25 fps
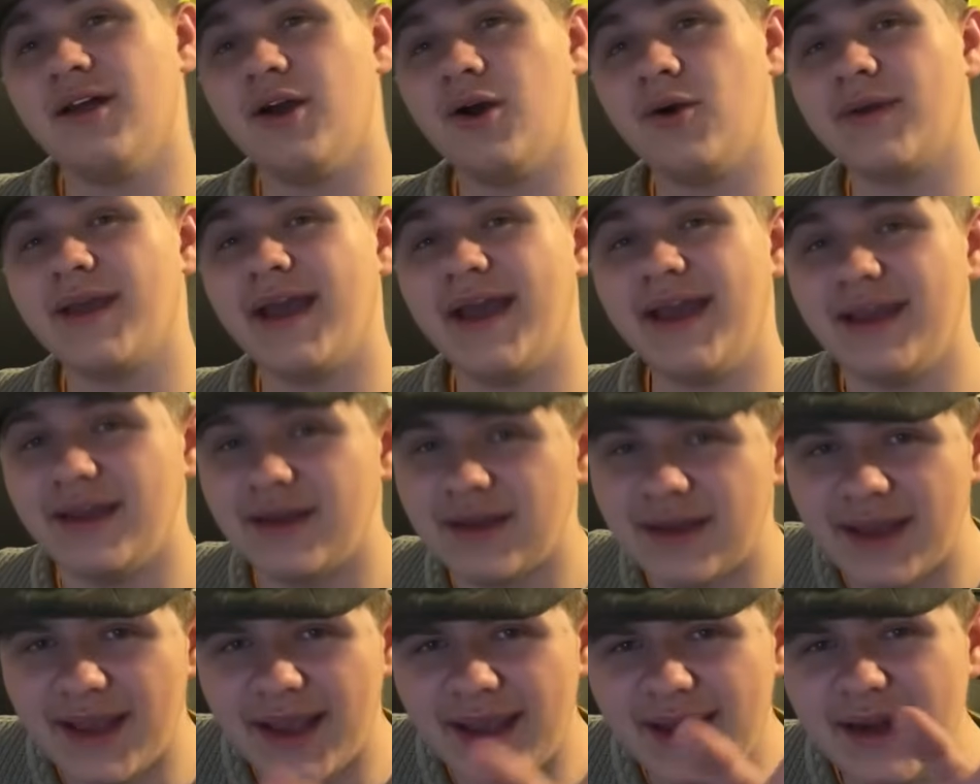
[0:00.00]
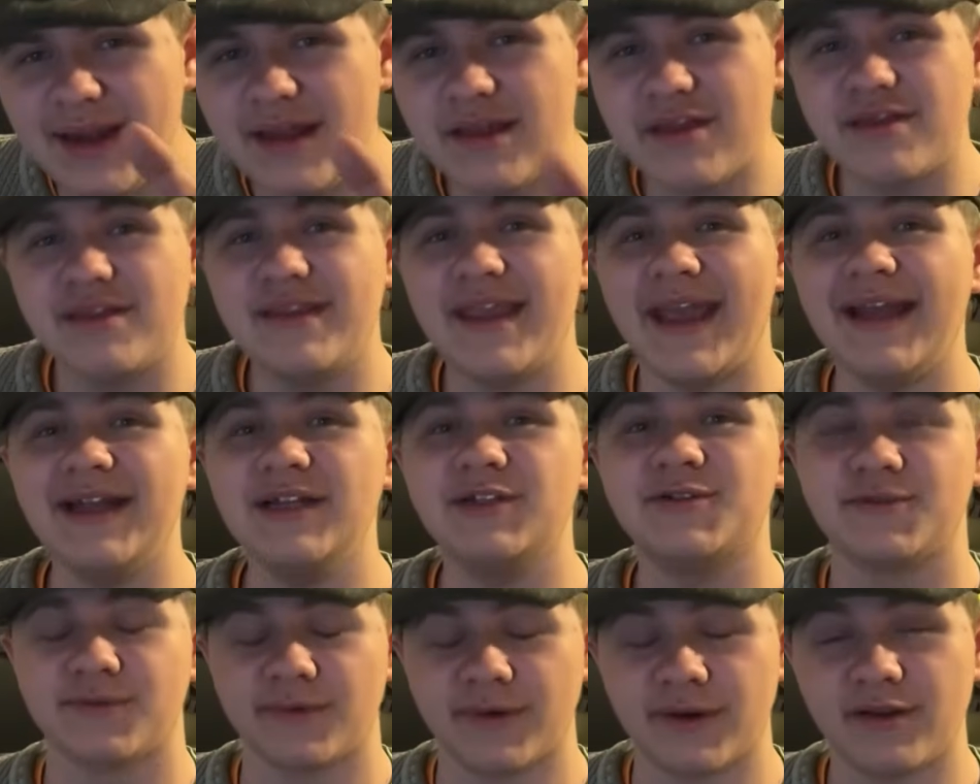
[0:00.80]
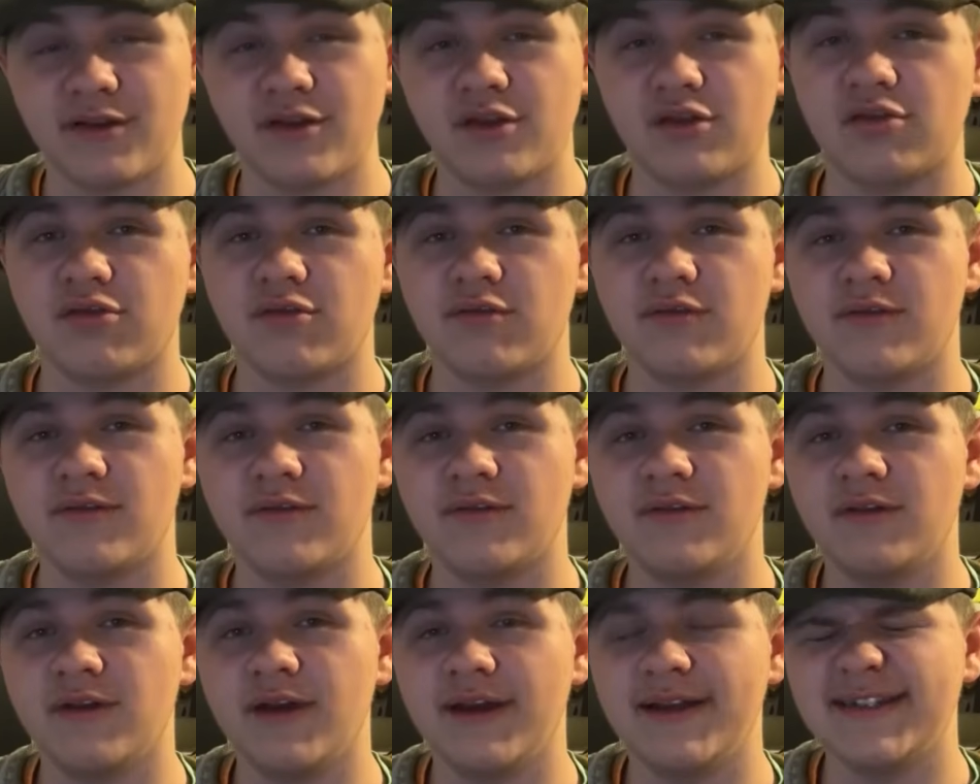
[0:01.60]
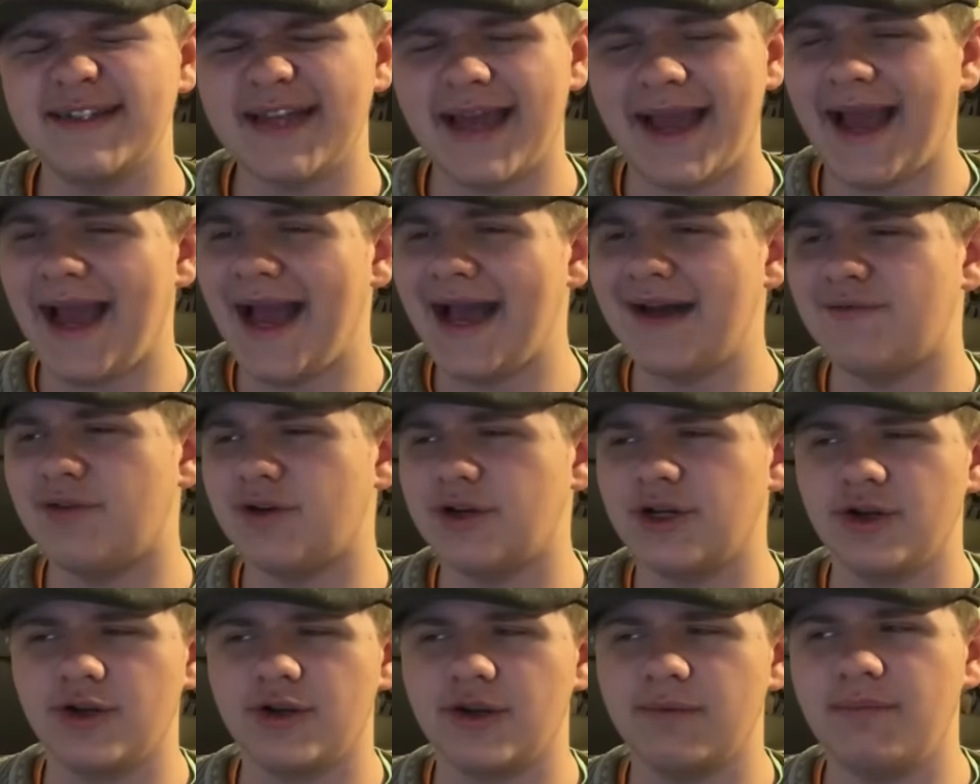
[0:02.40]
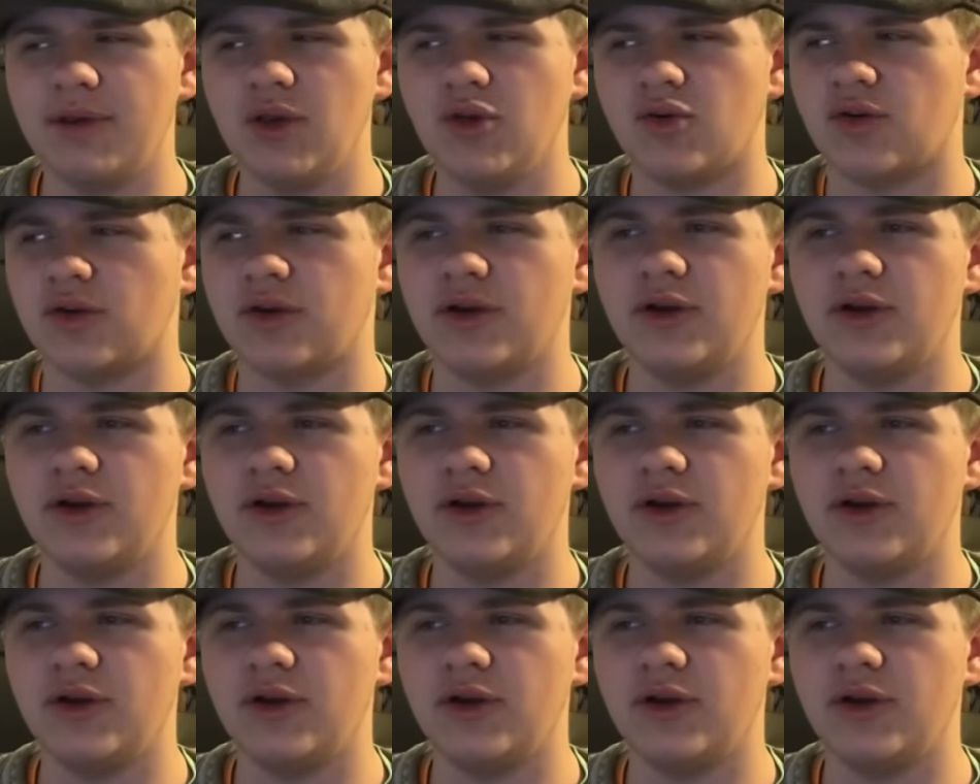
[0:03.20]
Okay, it is dangerous to have on your computer.